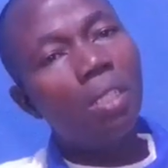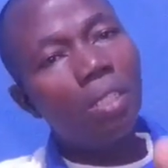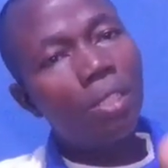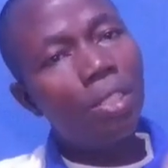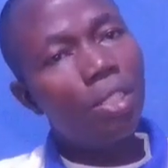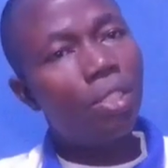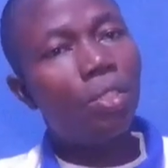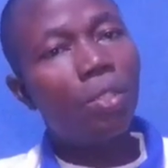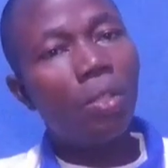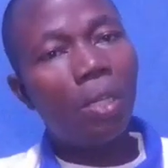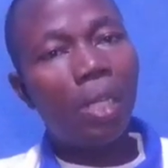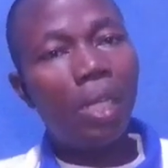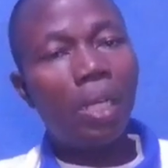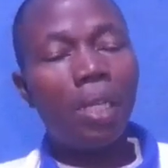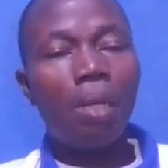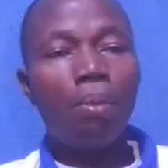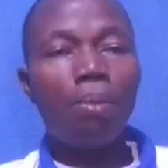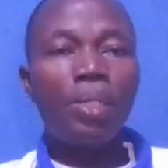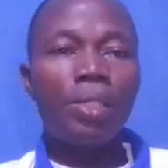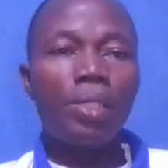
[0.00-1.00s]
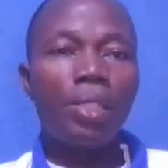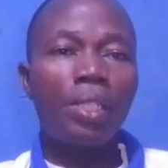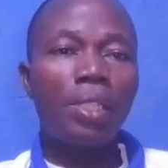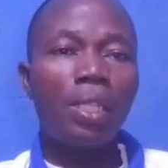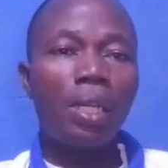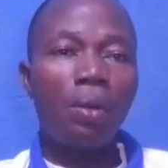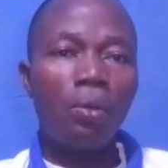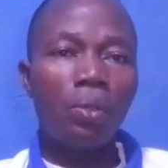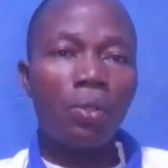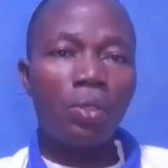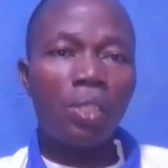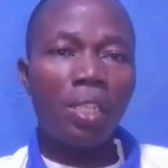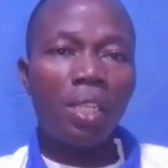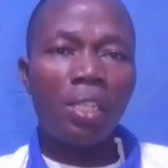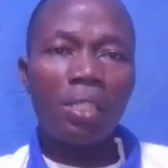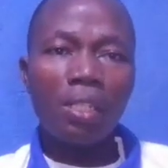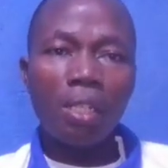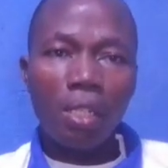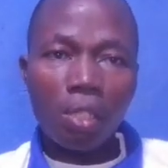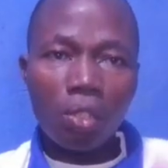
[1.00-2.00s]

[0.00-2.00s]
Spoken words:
this is your land, I'm interested, I want to sell it.